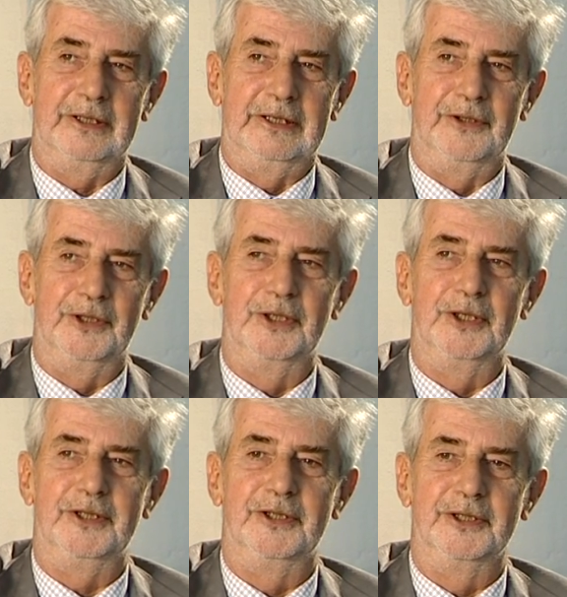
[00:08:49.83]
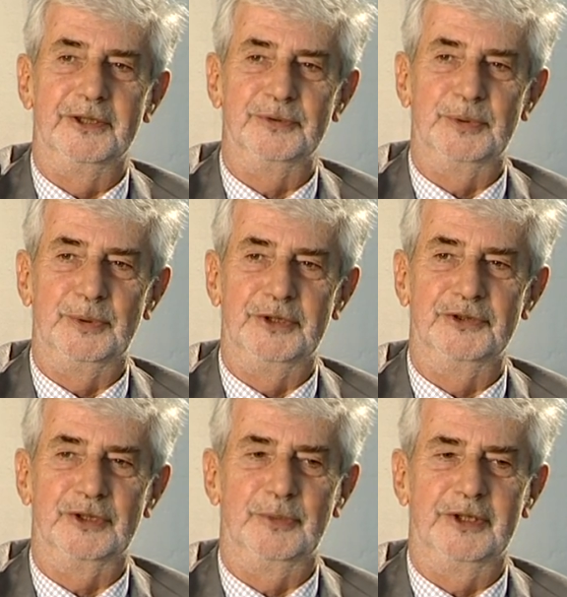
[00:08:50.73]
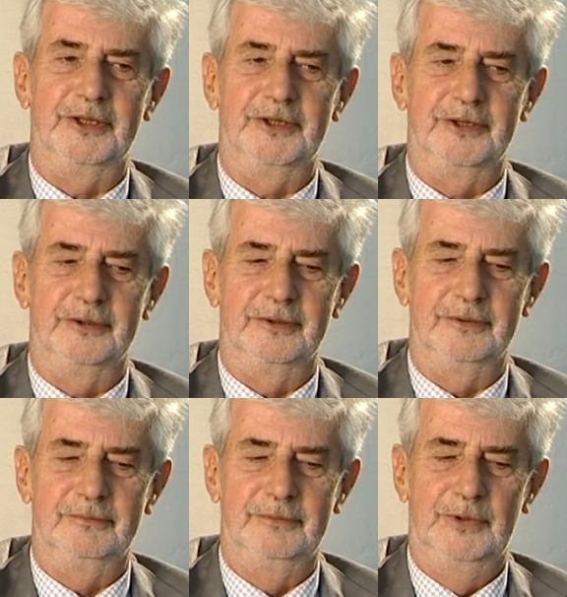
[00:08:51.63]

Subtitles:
in the early days we were disseminating on